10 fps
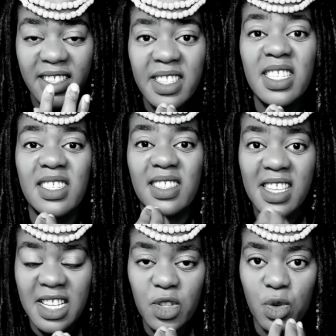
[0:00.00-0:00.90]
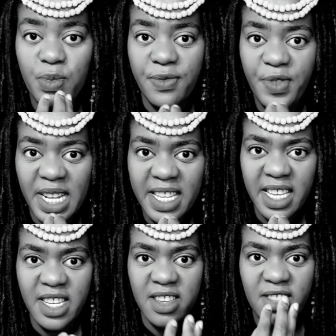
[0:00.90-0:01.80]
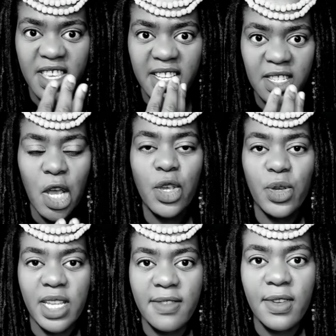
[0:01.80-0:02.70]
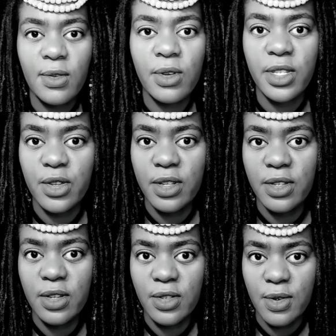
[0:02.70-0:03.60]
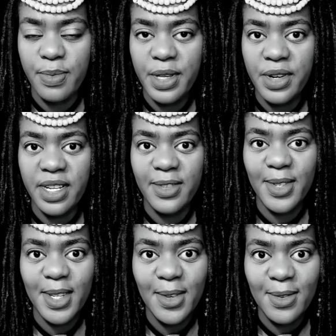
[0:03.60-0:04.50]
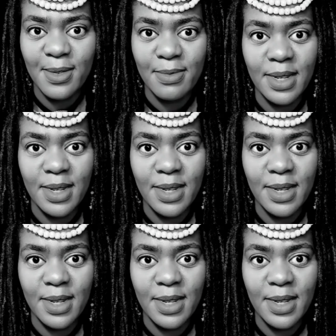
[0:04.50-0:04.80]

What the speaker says: this is things you'll be feeling, and things you can even look at your mirror and you say, oh,